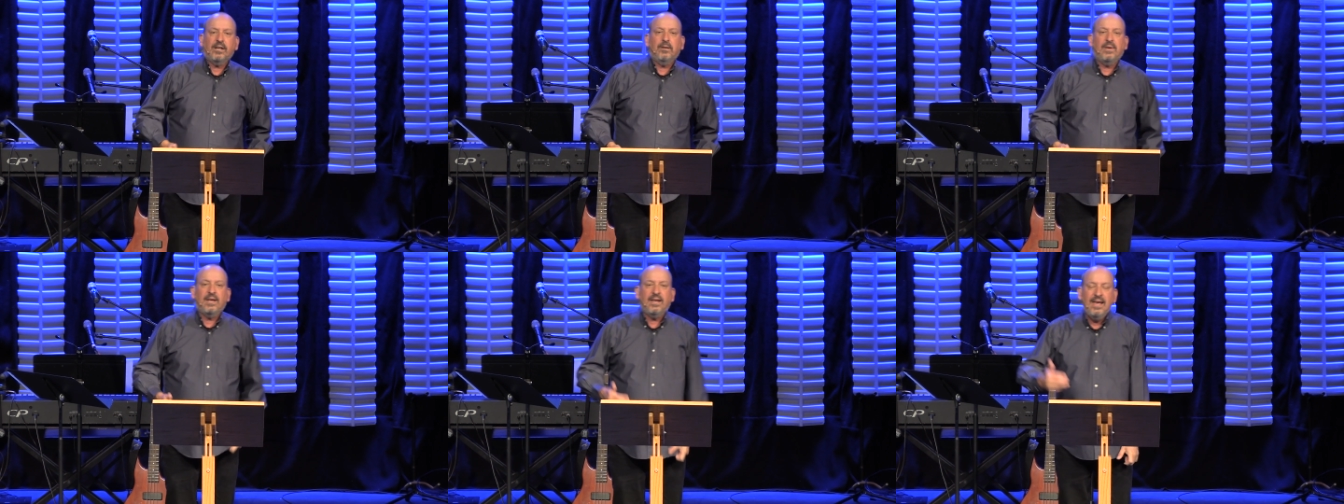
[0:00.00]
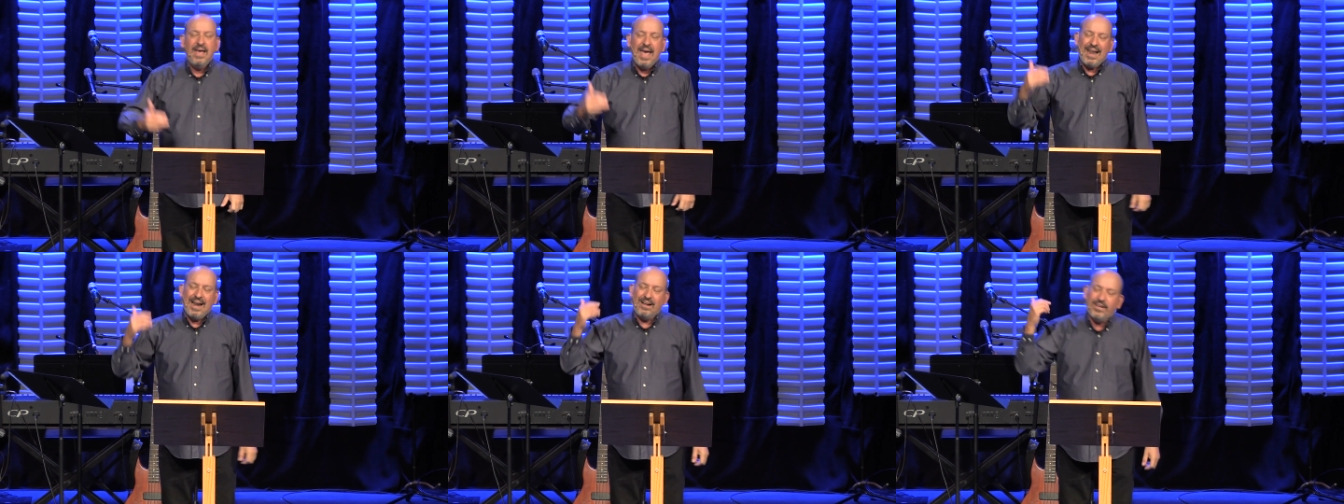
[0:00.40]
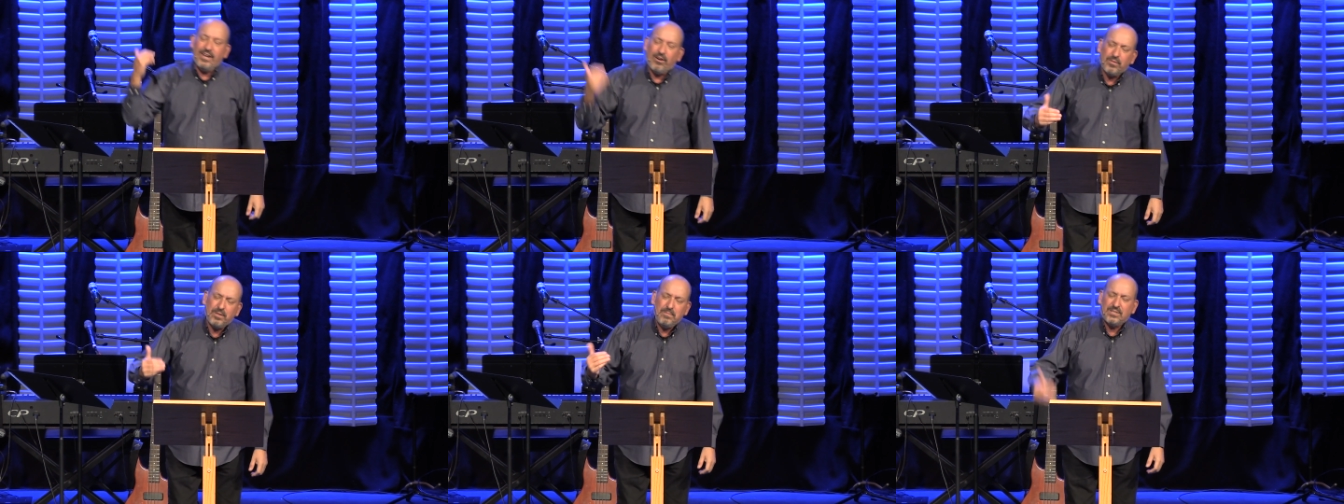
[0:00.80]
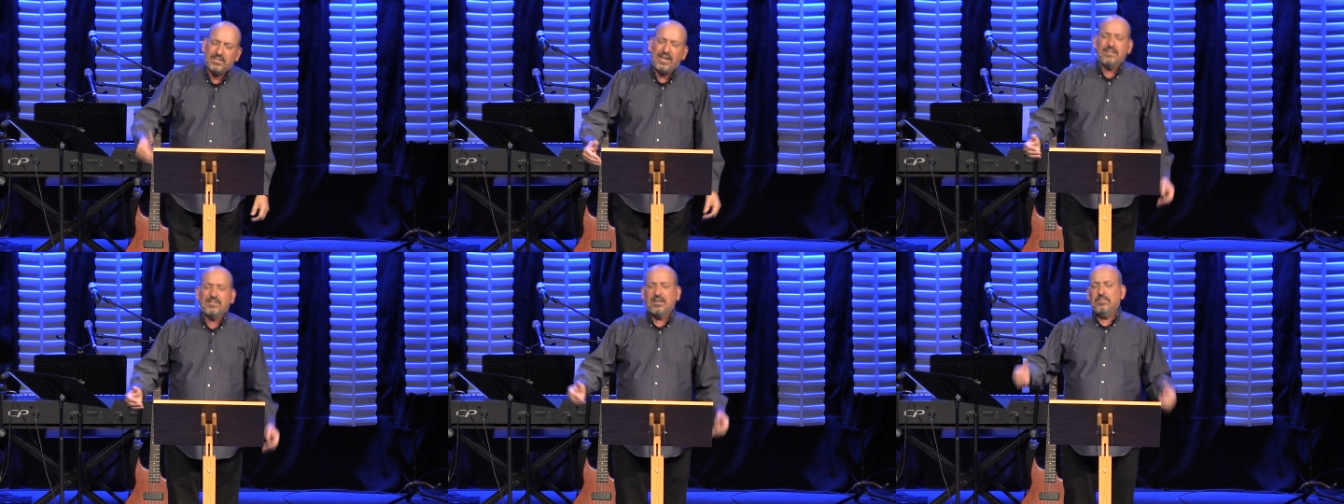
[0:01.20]
to me and I'll hear them
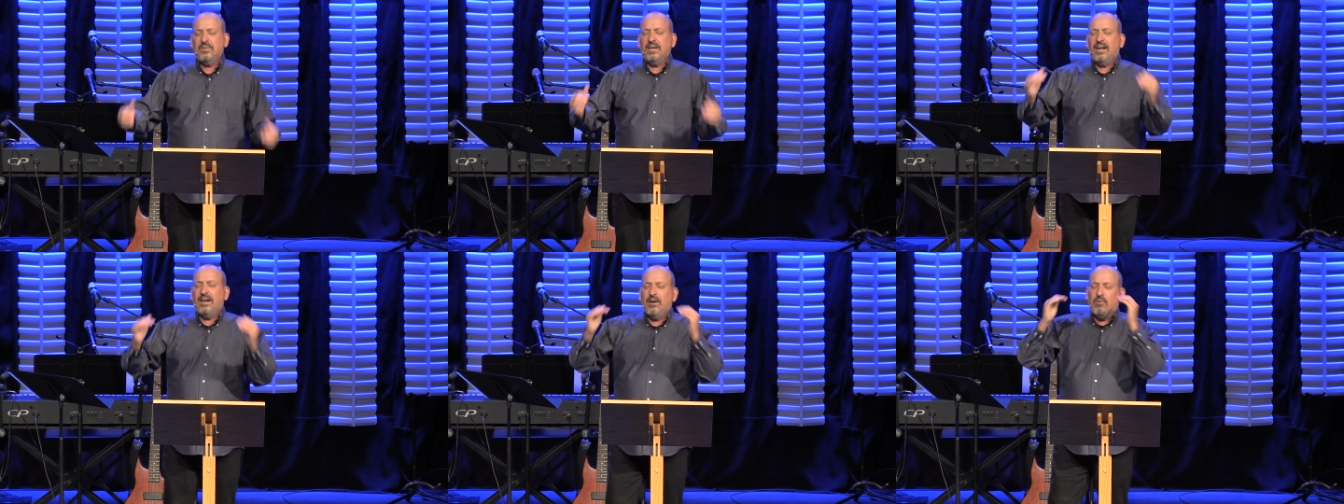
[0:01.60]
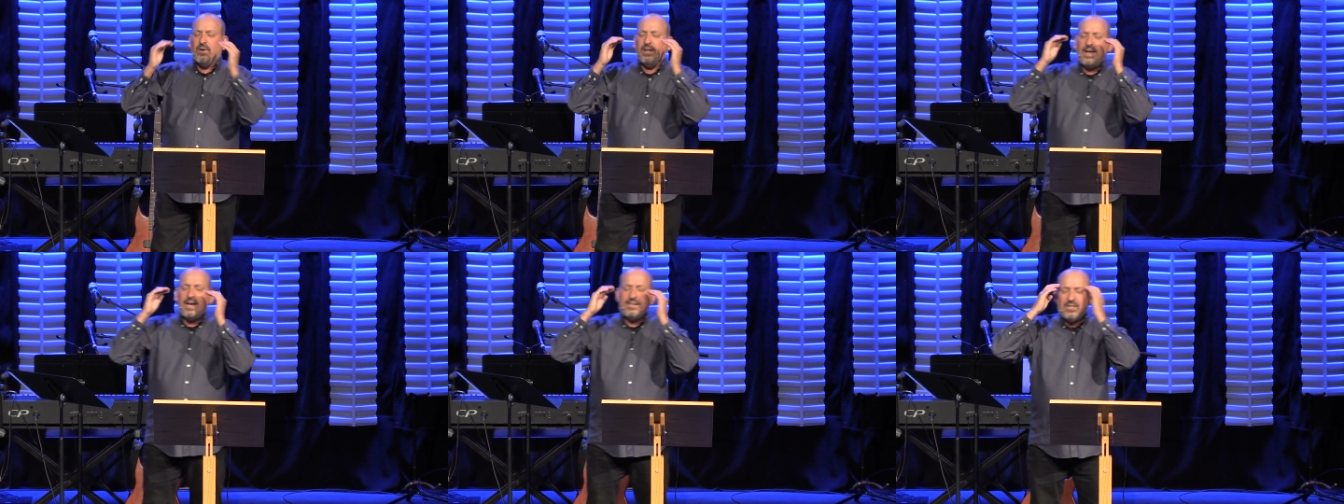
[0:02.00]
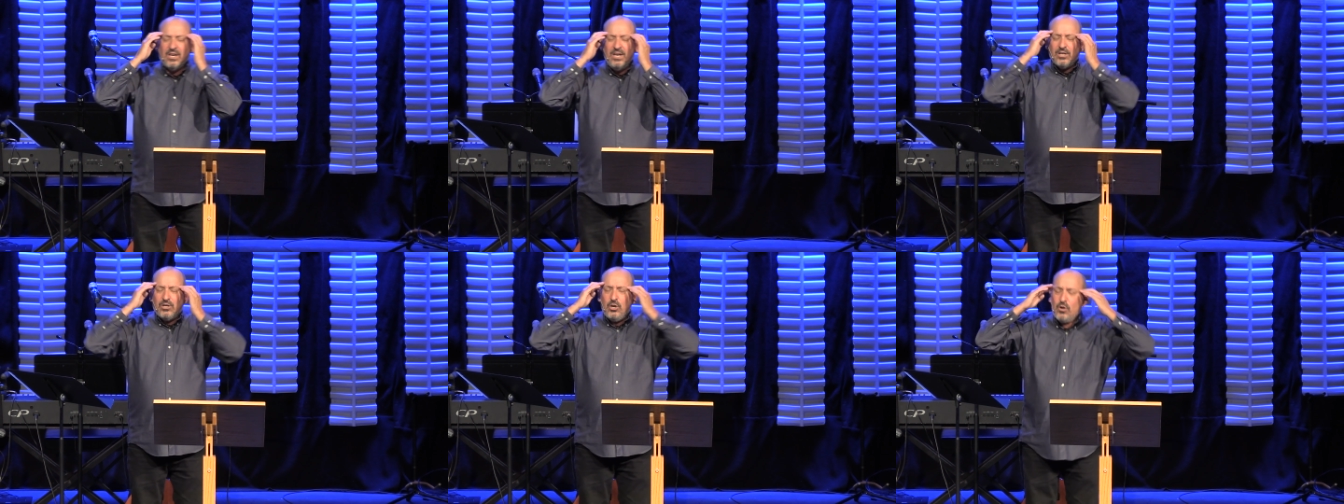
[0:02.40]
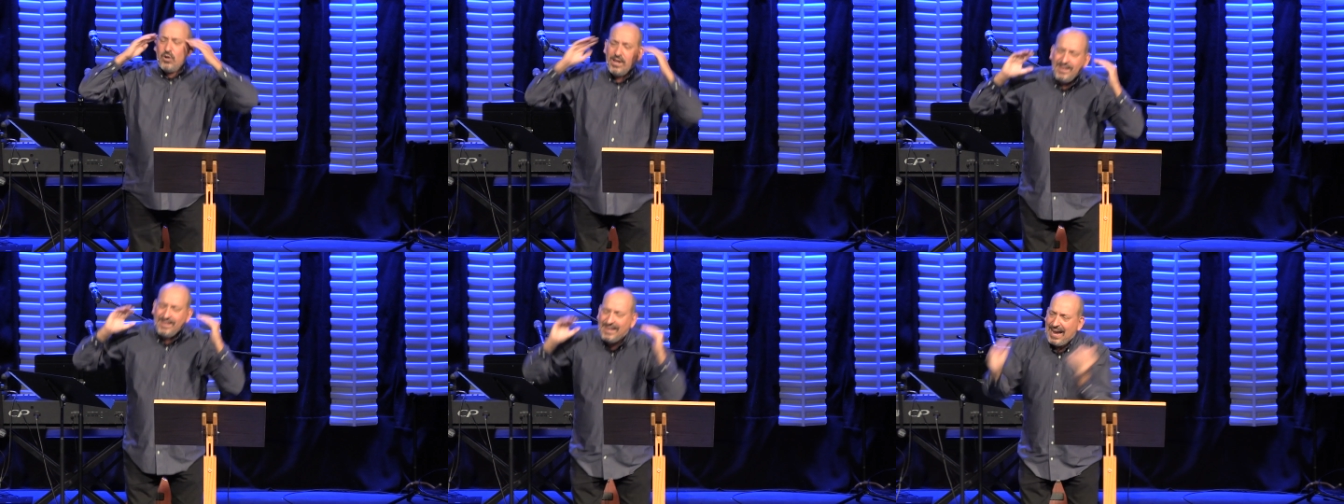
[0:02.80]
say something and I realize you
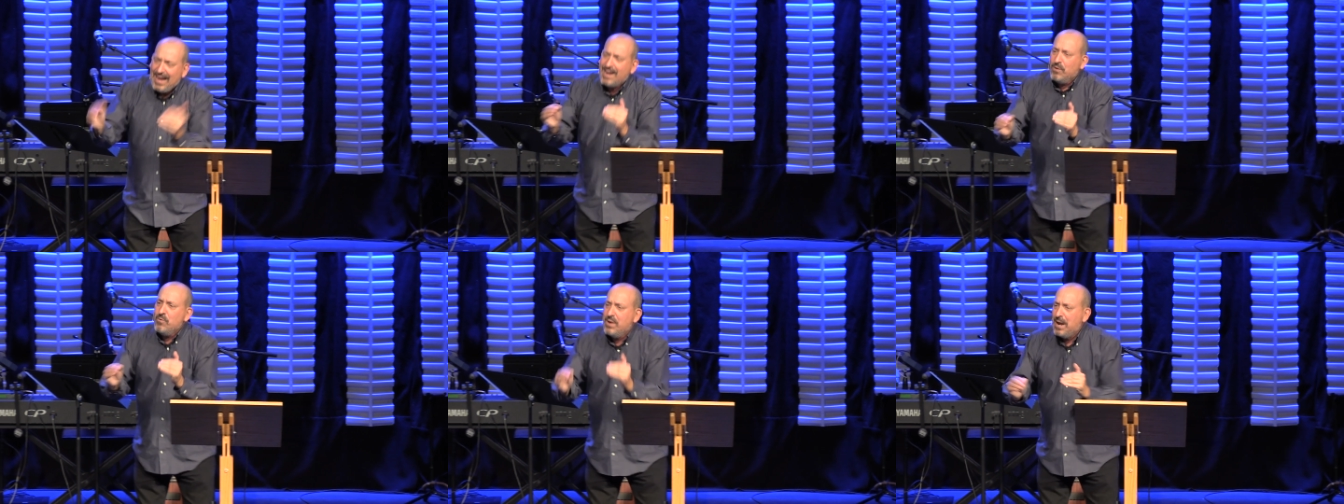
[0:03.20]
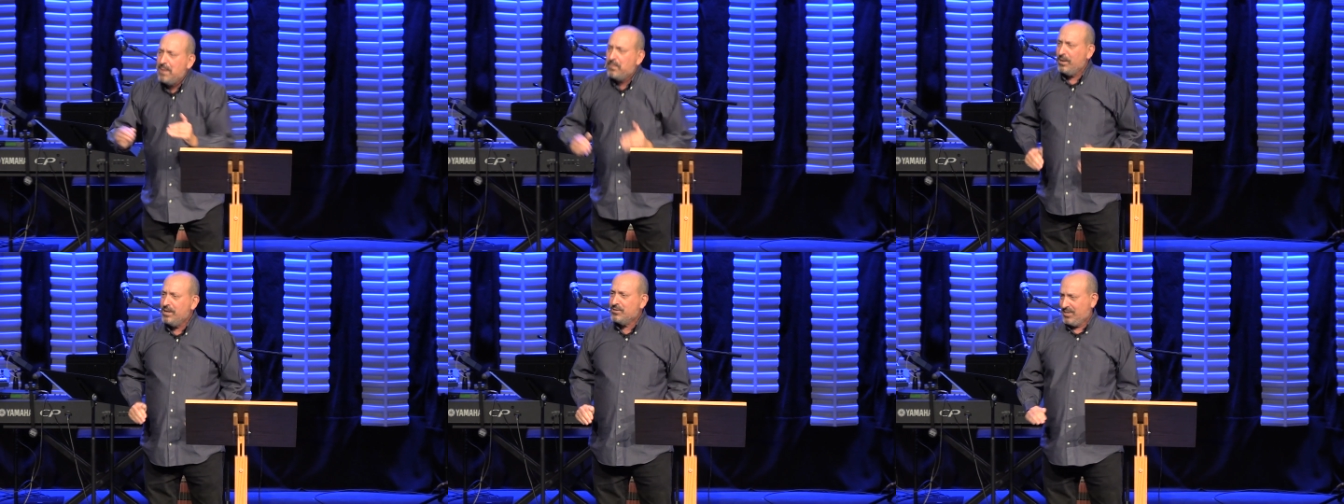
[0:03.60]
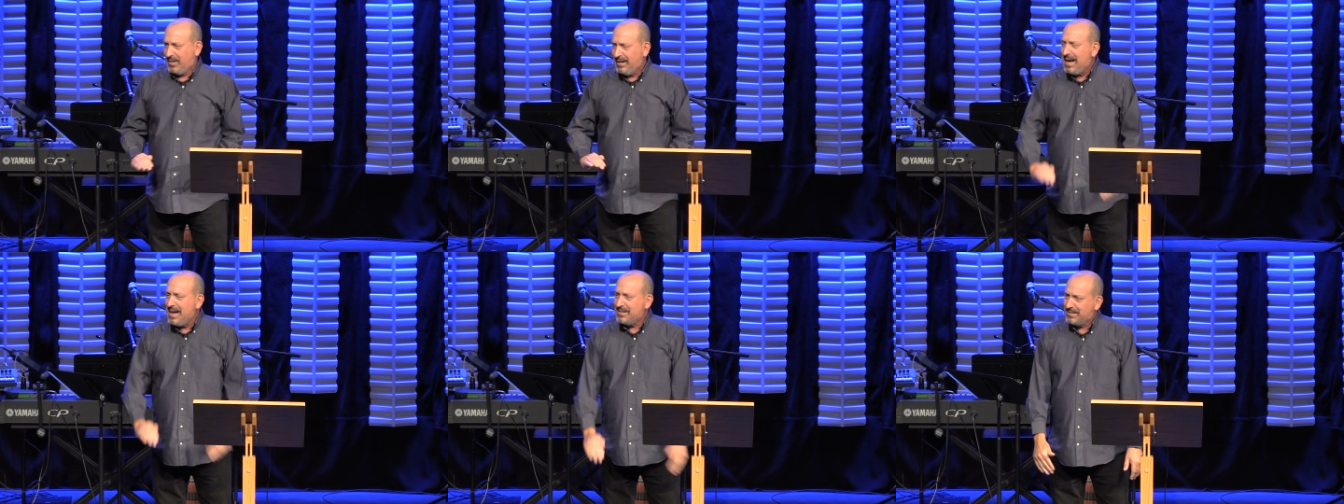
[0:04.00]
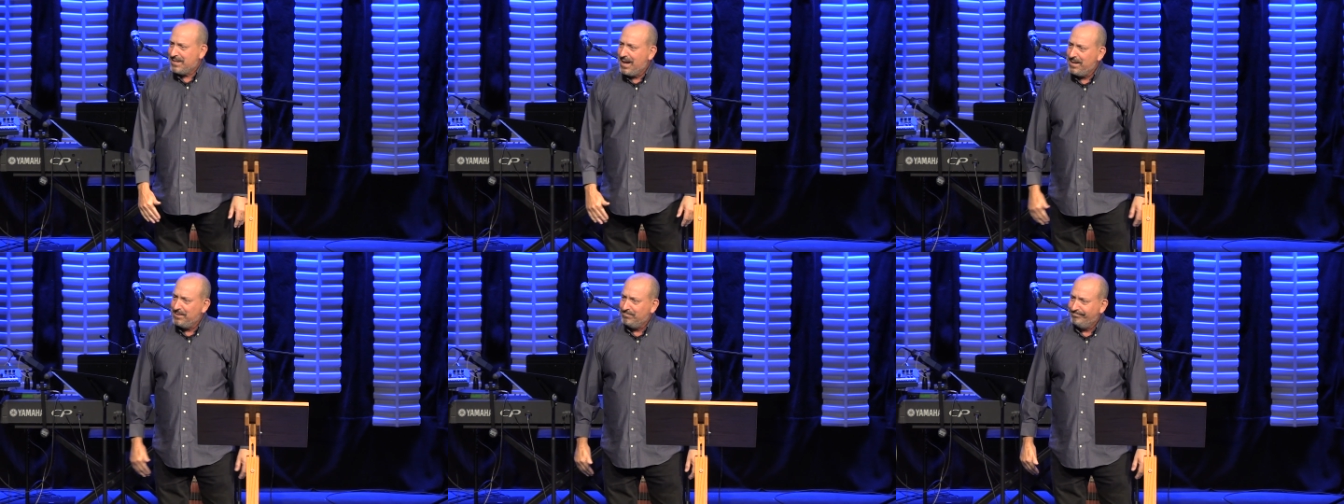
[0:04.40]
didn't get it when I preached it last
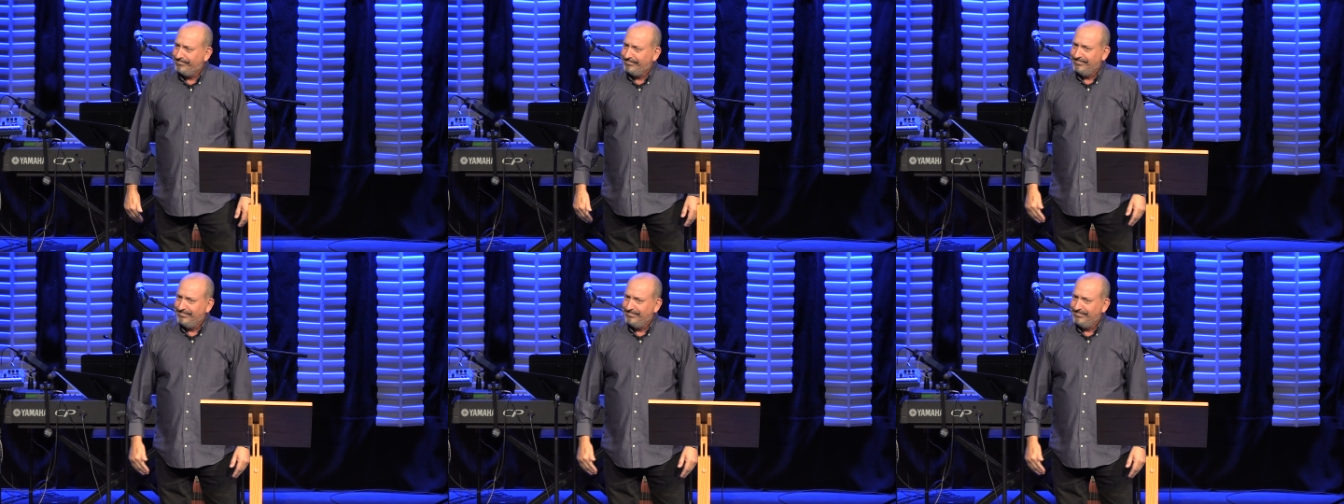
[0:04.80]
time.